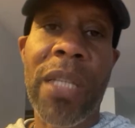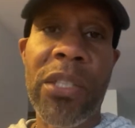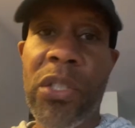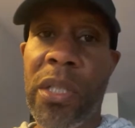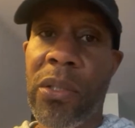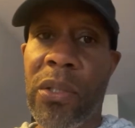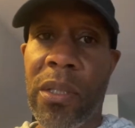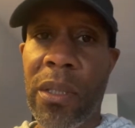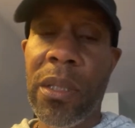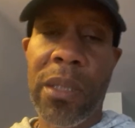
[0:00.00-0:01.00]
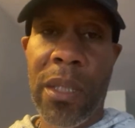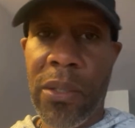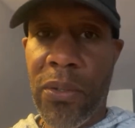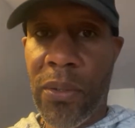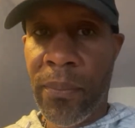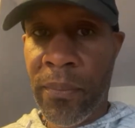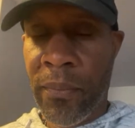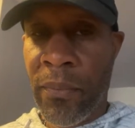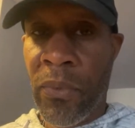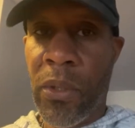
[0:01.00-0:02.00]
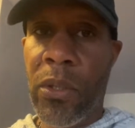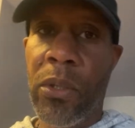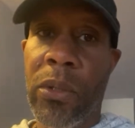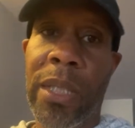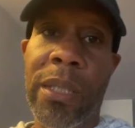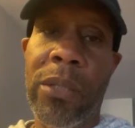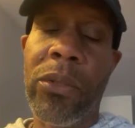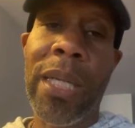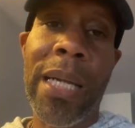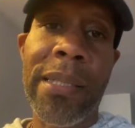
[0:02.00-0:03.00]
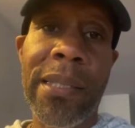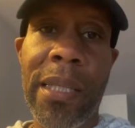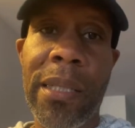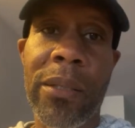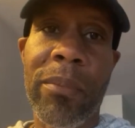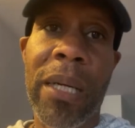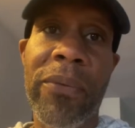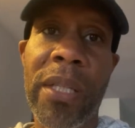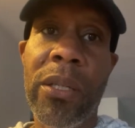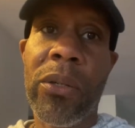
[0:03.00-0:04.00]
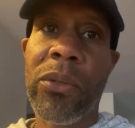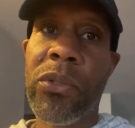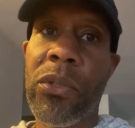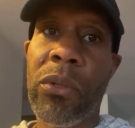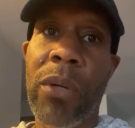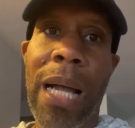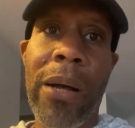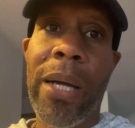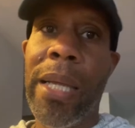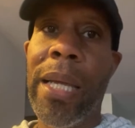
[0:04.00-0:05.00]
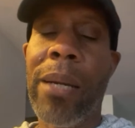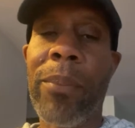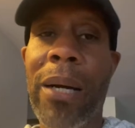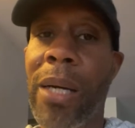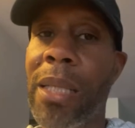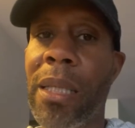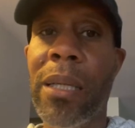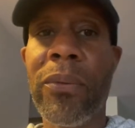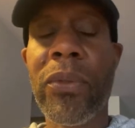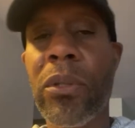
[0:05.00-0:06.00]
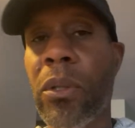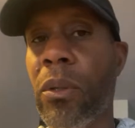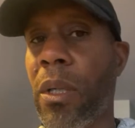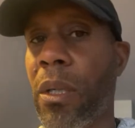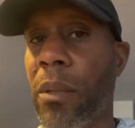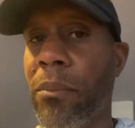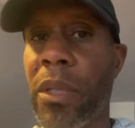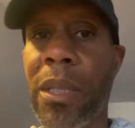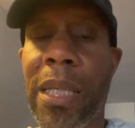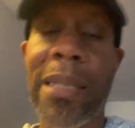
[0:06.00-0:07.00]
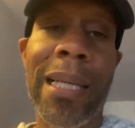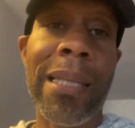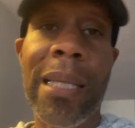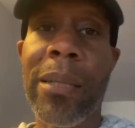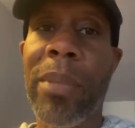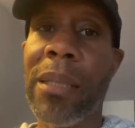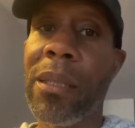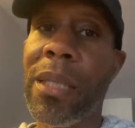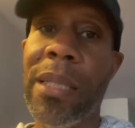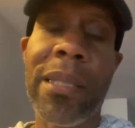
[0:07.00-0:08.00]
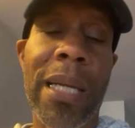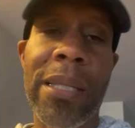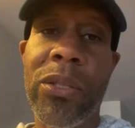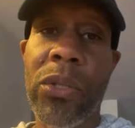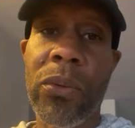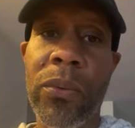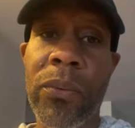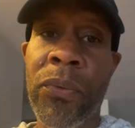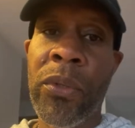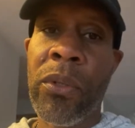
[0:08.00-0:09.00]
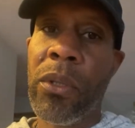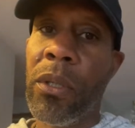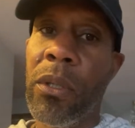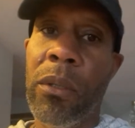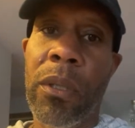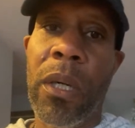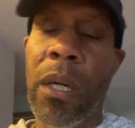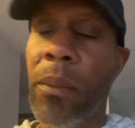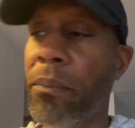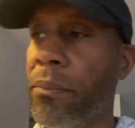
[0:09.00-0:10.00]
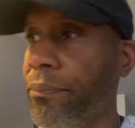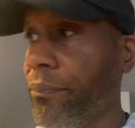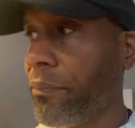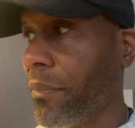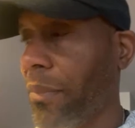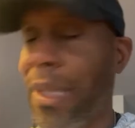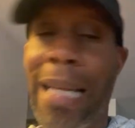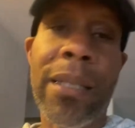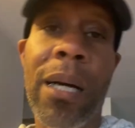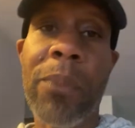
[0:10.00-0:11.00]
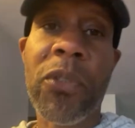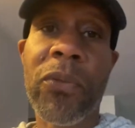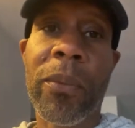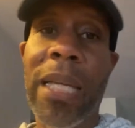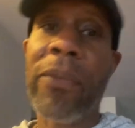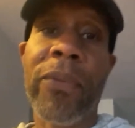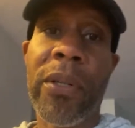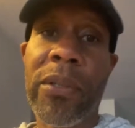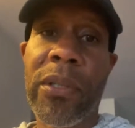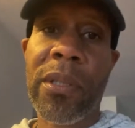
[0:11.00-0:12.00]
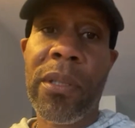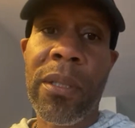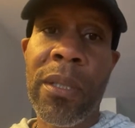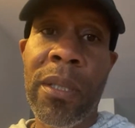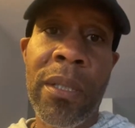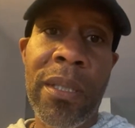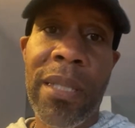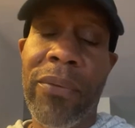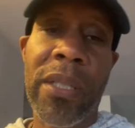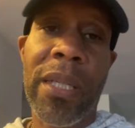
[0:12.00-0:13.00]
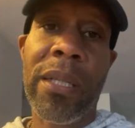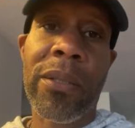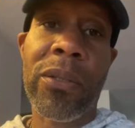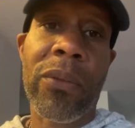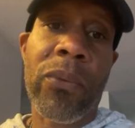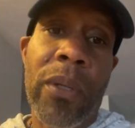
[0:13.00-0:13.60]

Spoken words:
that she instilled in us, you know, and you guys see it in my videos, you know, how I am, how I live, you know, things I think about, the things I do, you know, that comes from that first 7 years of